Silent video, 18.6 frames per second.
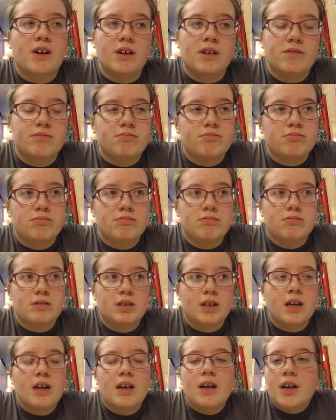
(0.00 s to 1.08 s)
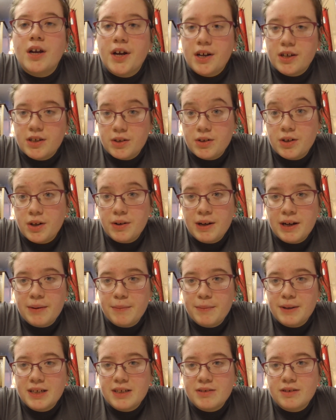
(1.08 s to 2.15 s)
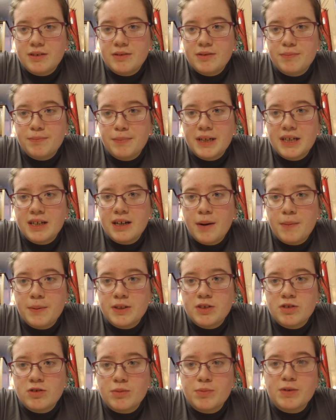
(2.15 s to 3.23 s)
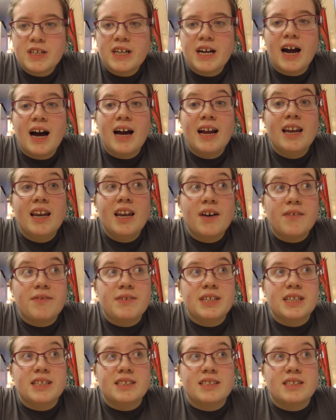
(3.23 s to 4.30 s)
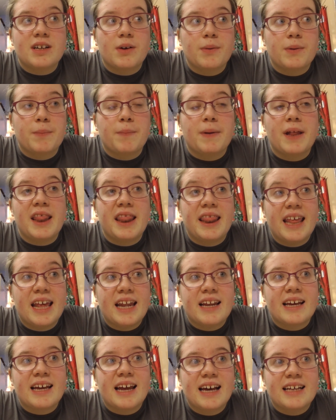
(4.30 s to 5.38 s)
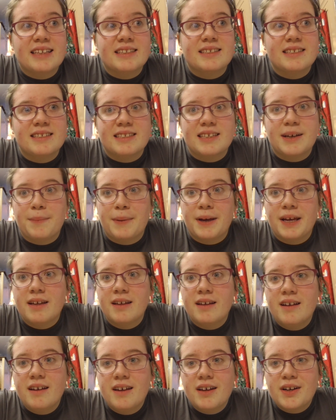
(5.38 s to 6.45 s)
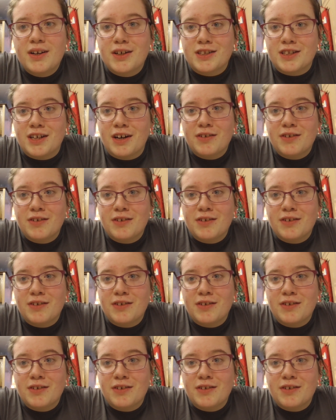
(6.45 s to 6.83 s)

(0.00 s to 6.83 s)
uh, you know how I made a big cup of strawberry? I loved it to start with, but then I had to sip it because